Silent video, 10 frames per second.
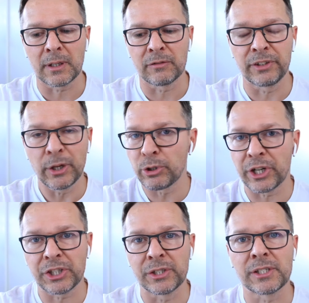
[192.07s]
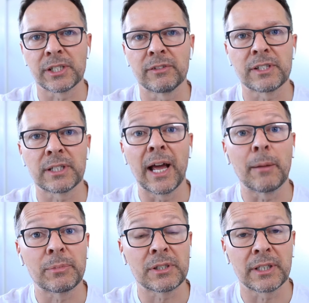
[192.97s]
video production service that
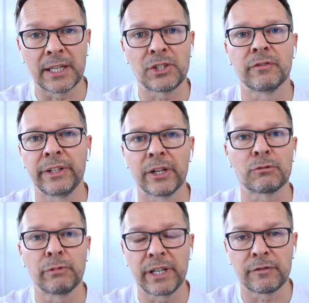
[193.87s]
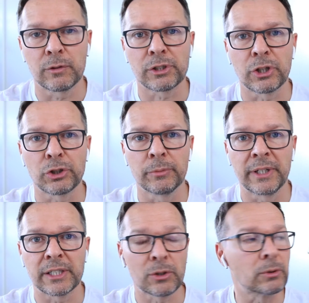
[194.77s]
helps get your videos ready for social media.
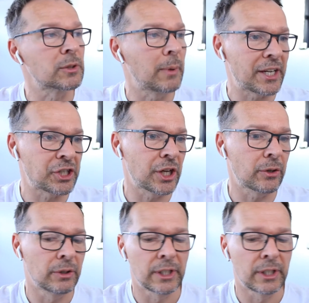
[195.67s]
It's called Splashio,